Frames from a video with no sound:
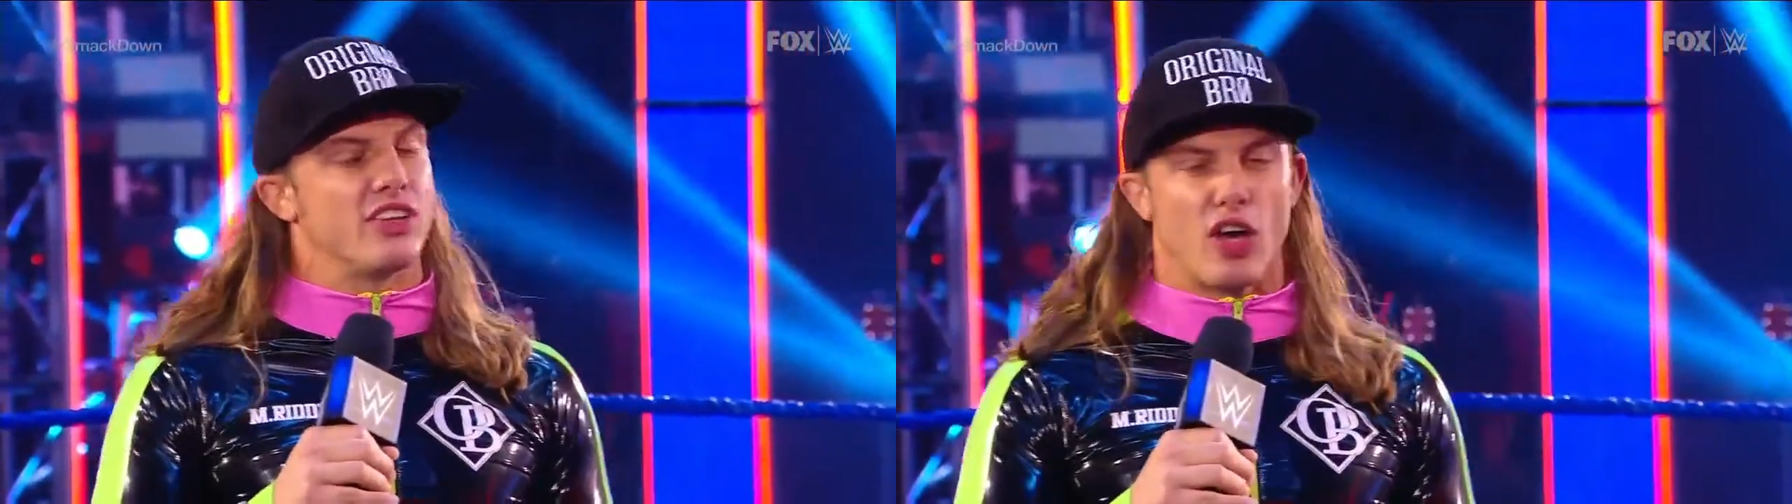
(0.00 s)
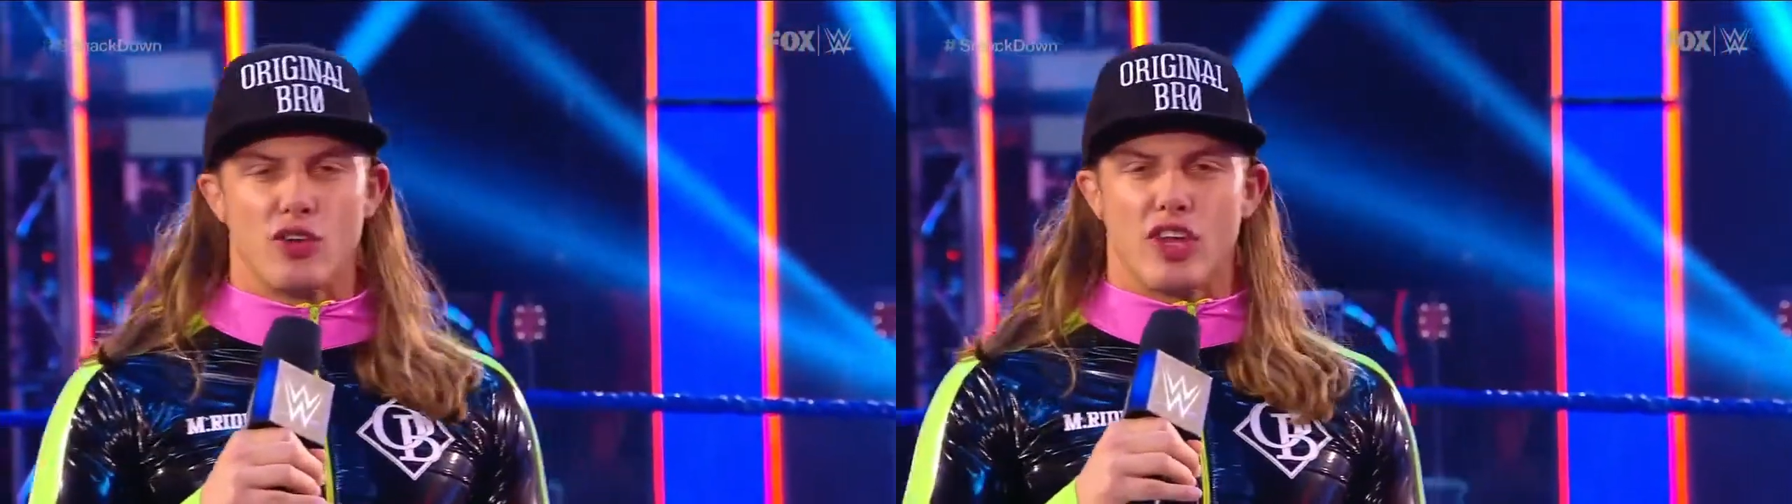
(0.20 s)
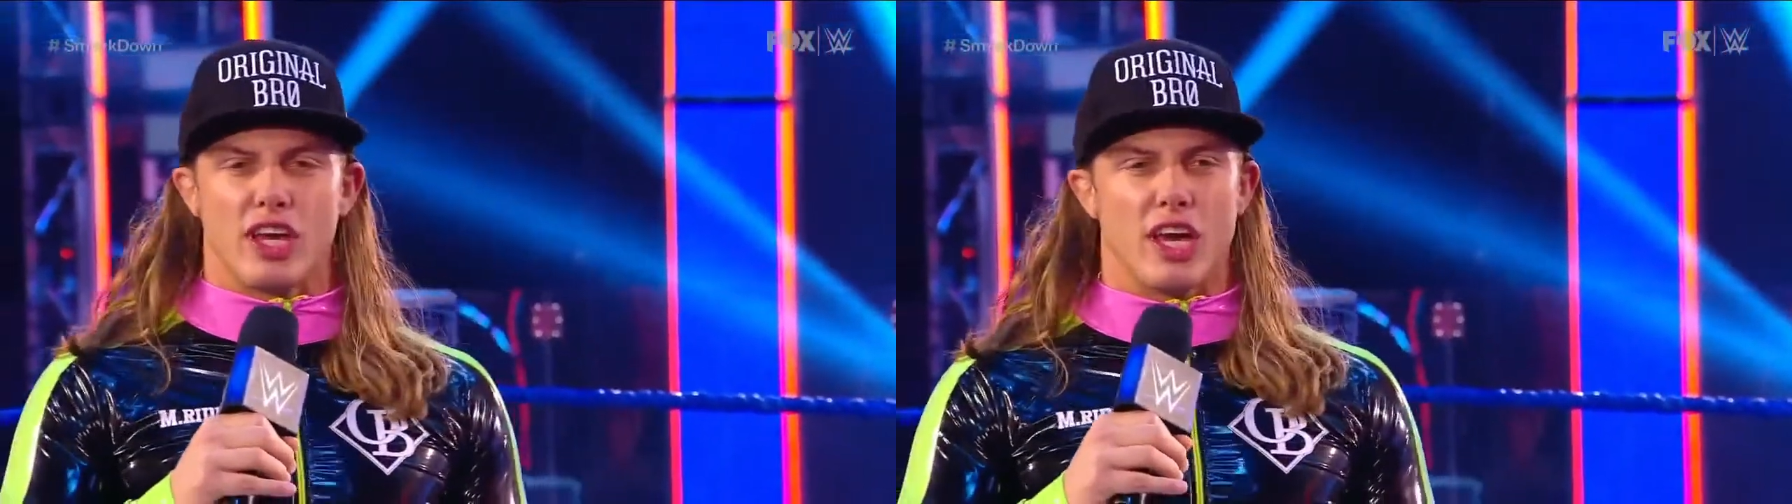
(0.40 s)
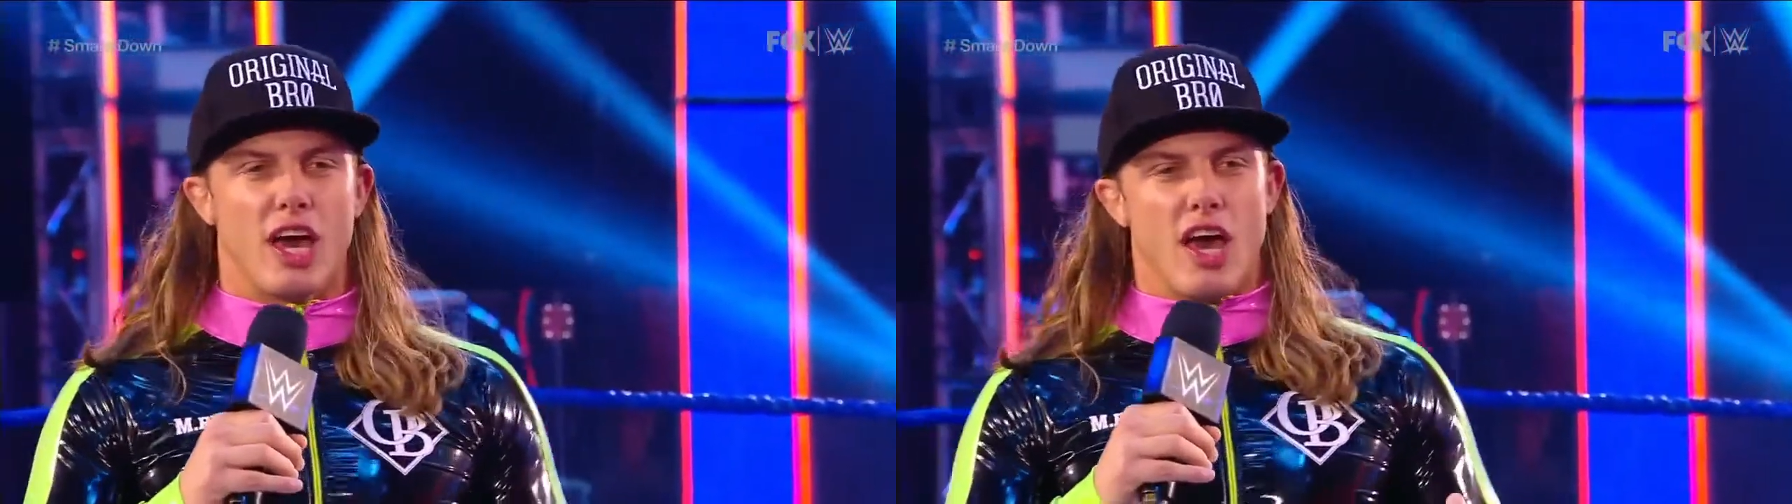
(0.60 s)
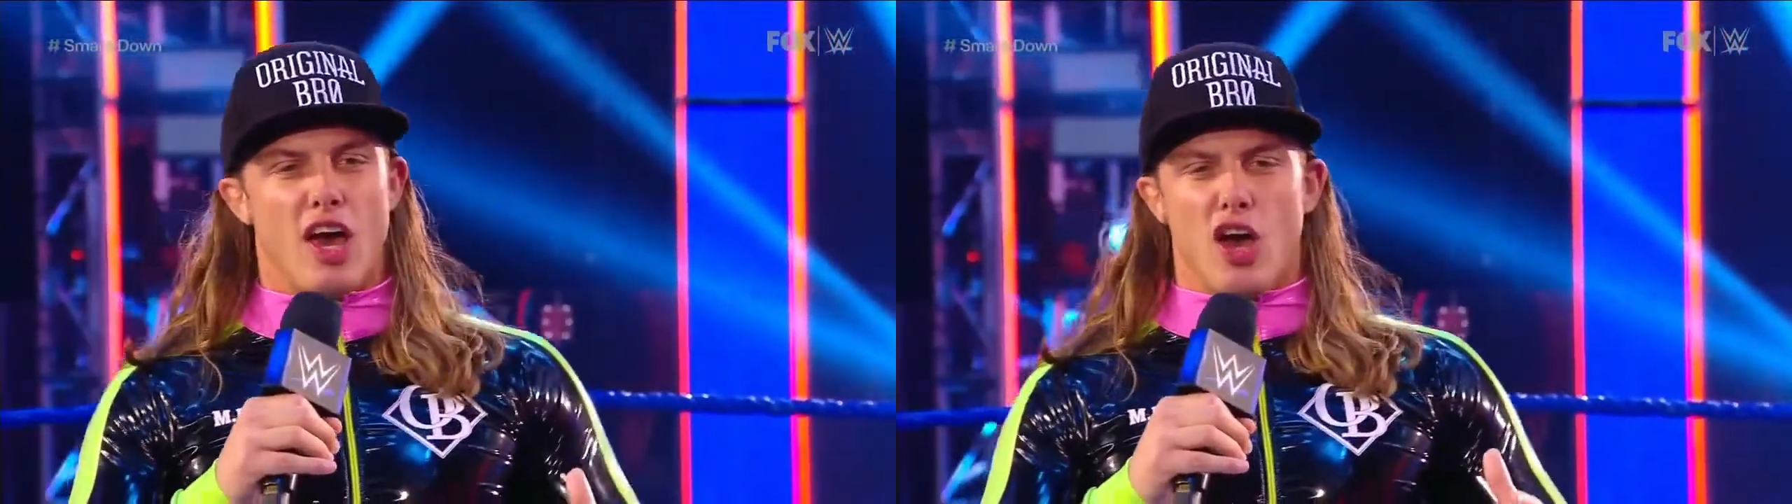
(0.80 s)
I was like,
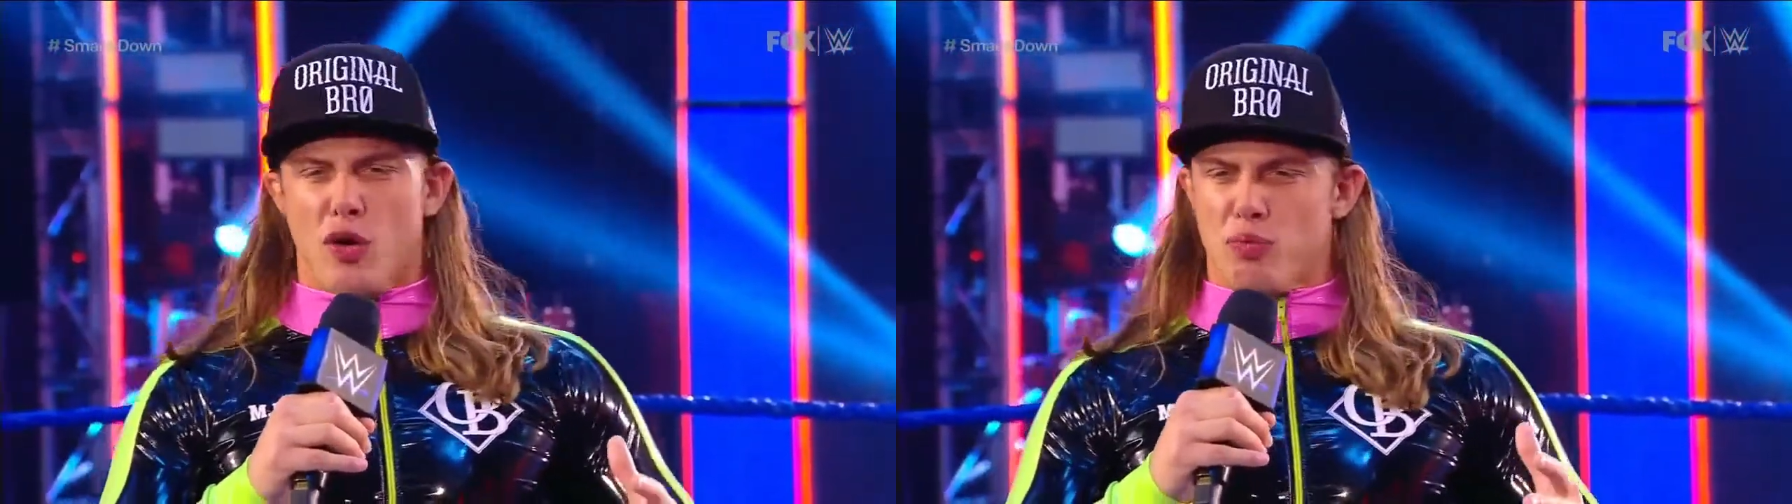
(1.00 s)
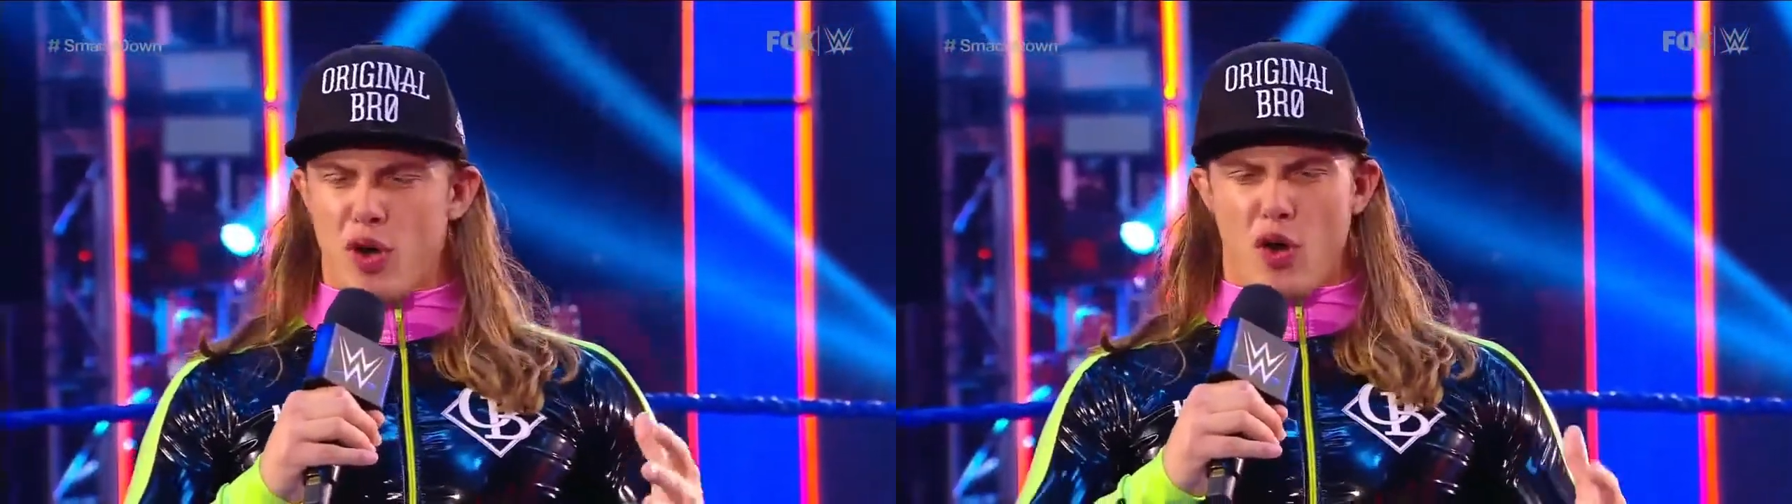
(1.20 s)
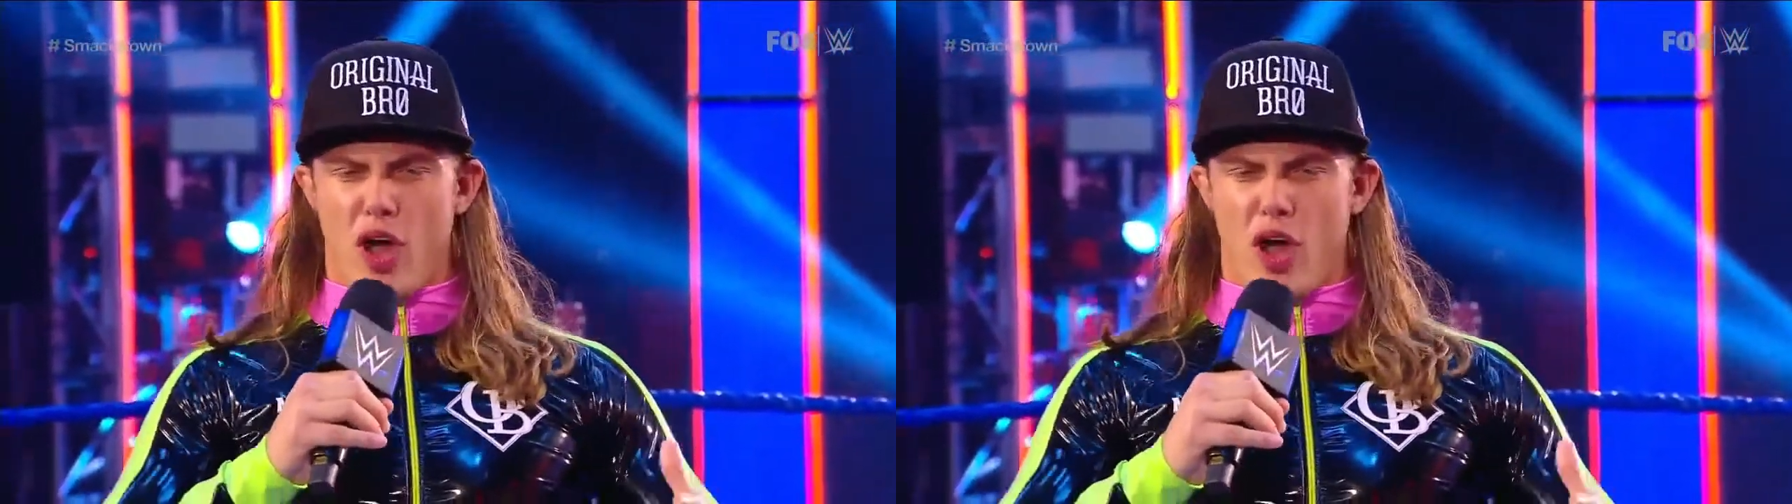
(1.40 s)
Bro,